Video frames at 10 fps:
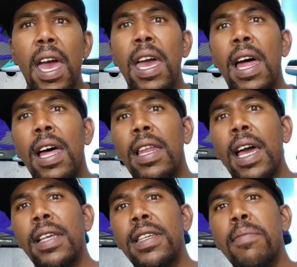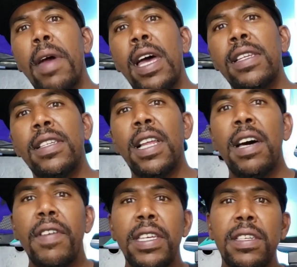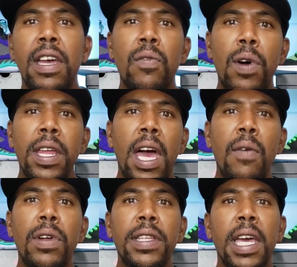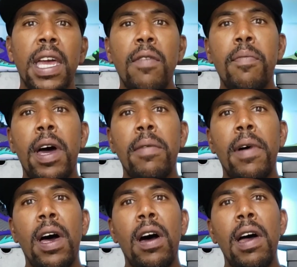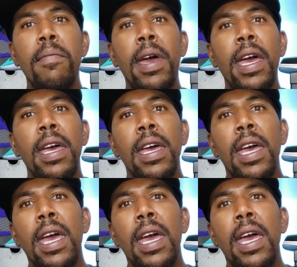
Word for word: And like I said, man, I just love each and every one of y'all. I want to thank y'all from the bottom of my heart, man.